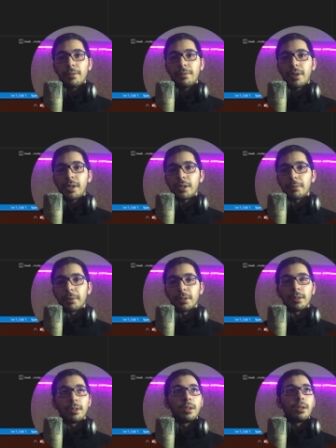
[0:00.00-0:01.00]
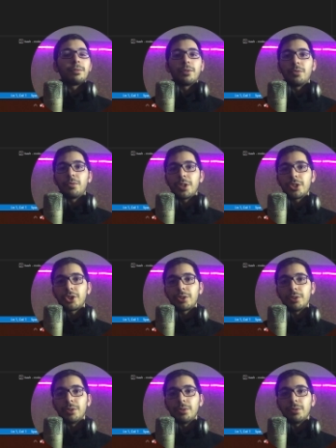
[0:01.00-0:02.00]
variable for which
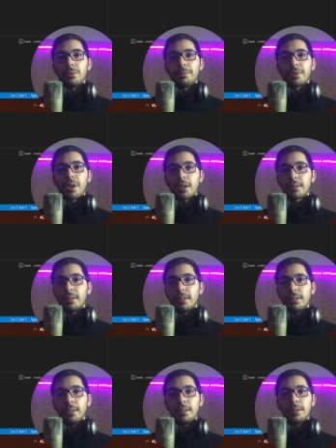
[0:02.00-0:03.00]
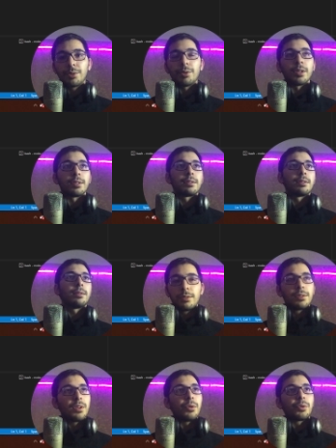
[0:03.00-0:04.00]
to proxy the request.
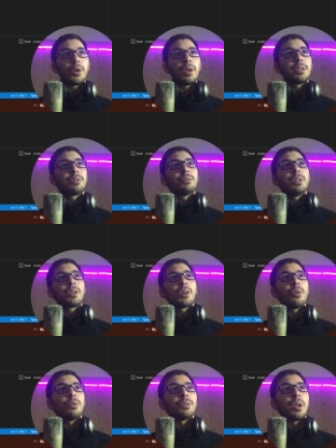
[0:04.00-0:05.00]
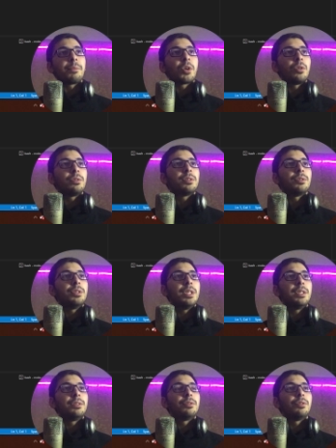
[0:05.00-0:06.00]
So going to the code, I'm going to
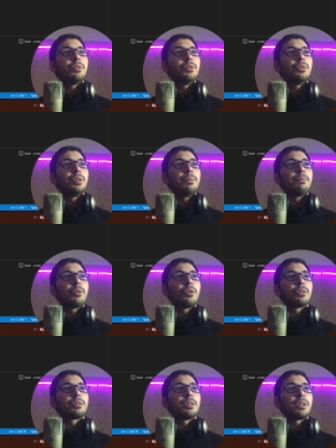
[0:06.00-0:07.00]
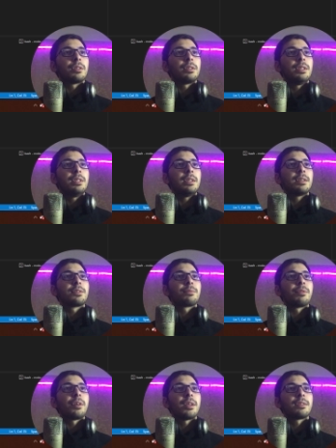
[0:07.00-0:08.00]
need to import the
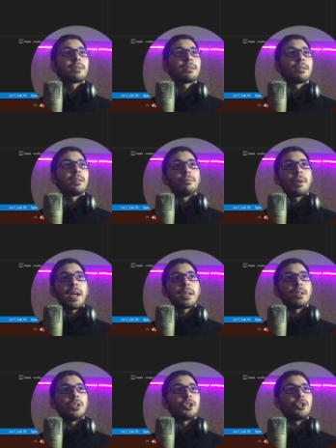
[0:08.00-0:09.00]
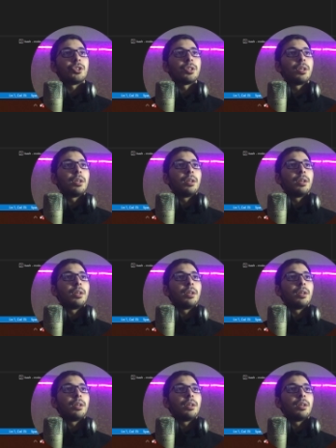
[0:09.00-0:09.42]
express package